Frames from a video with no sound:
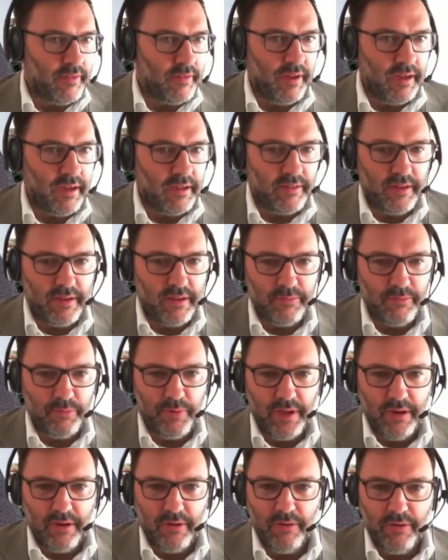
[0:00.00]
fact that
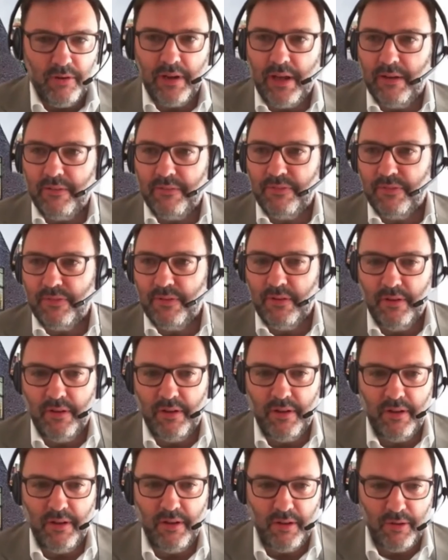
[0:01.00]
we only have
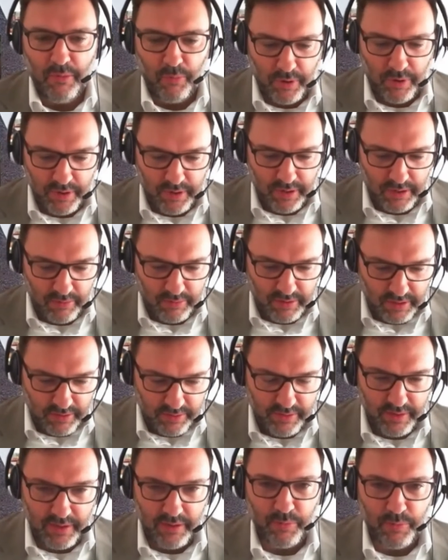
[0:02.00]
1 hour, I
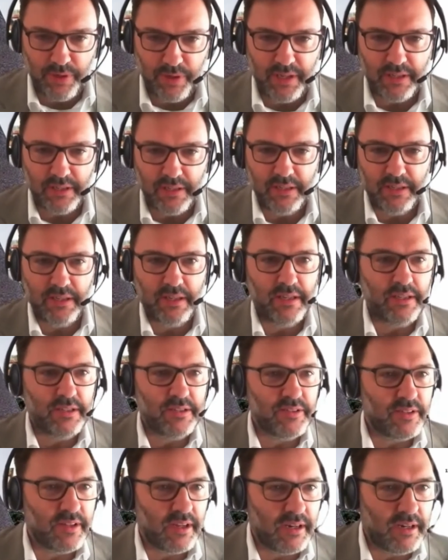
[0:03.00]
think we can
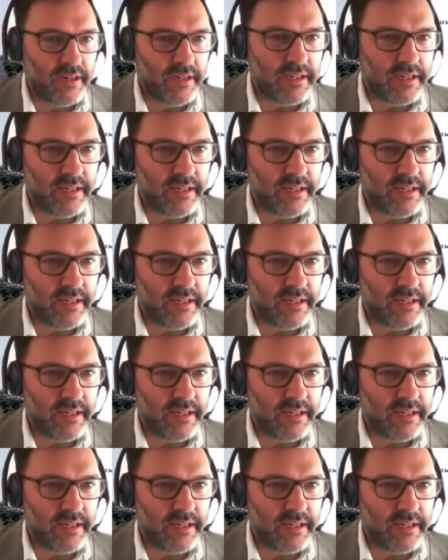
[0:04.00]
start.